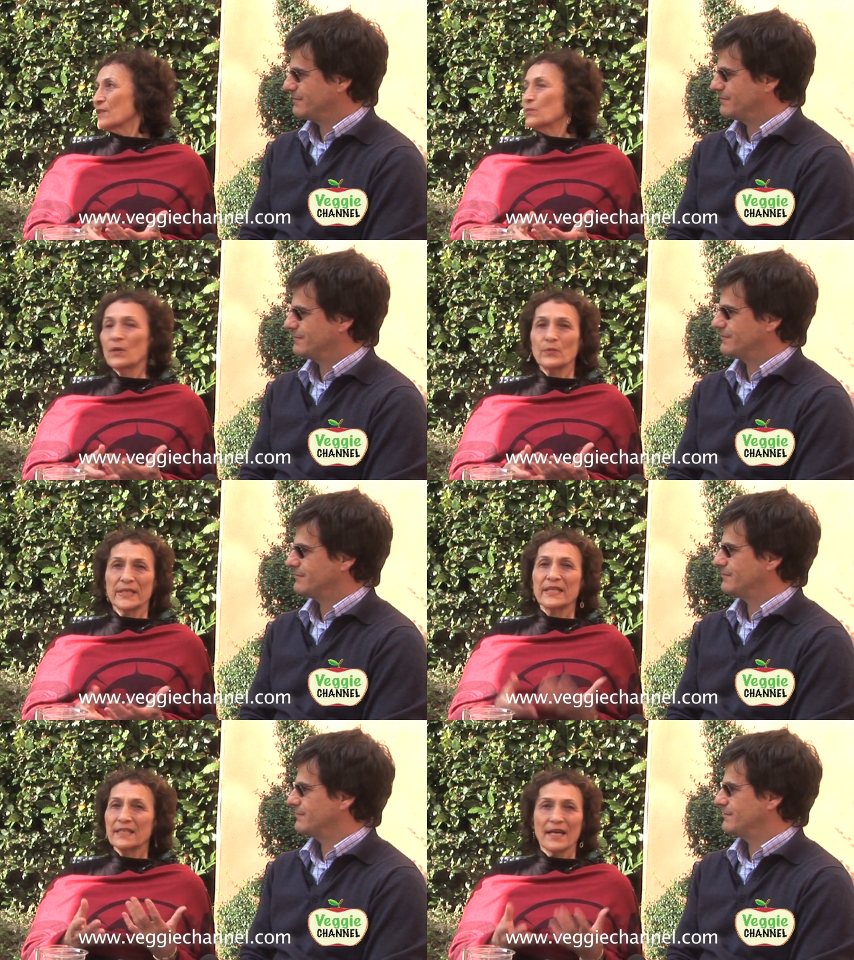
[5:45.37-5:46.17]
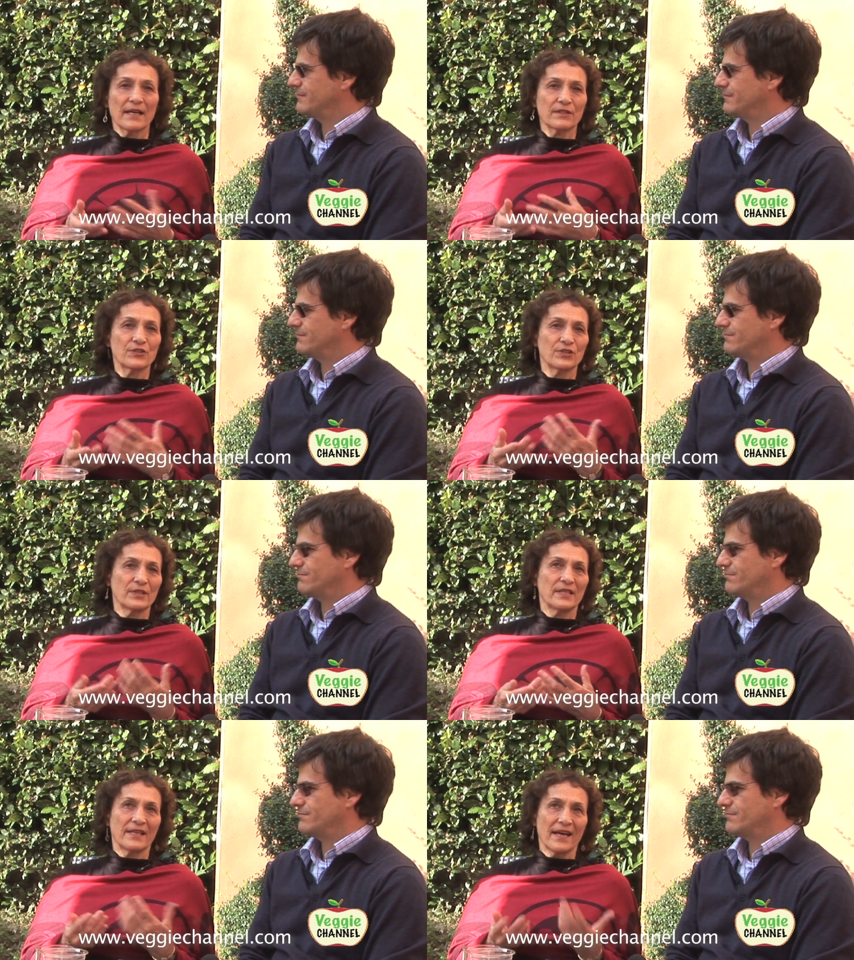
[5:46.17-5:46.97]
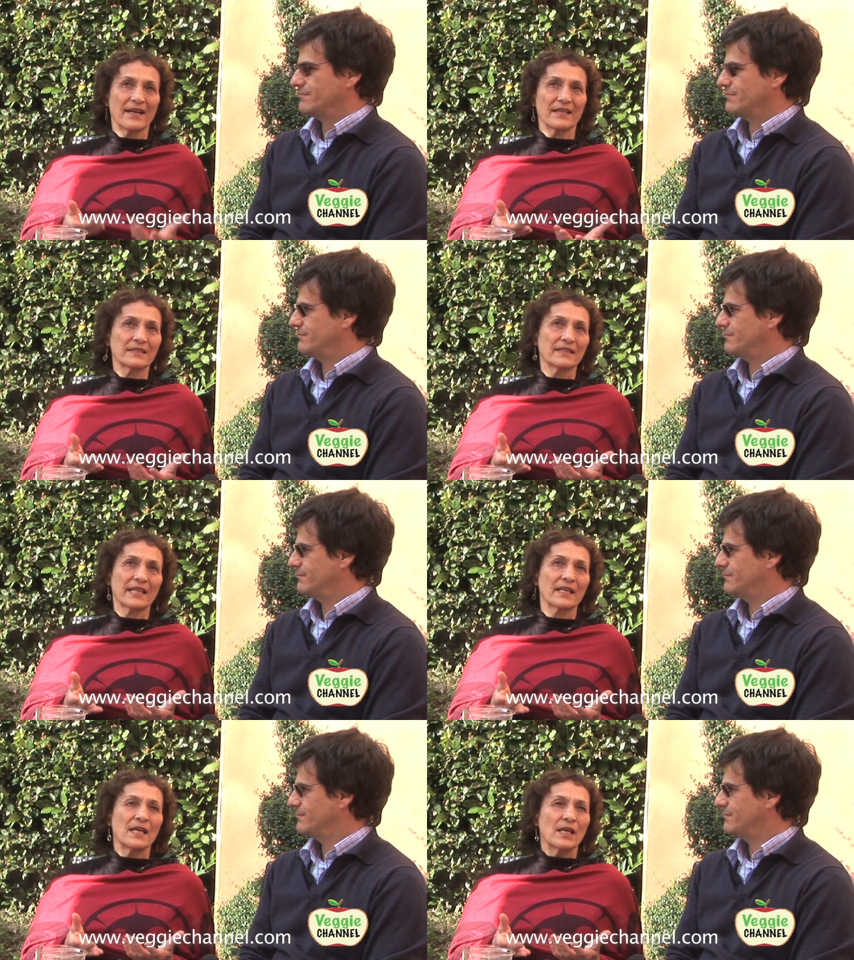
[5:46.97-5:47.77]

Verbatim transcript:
Speaker 1: What we can actually get, like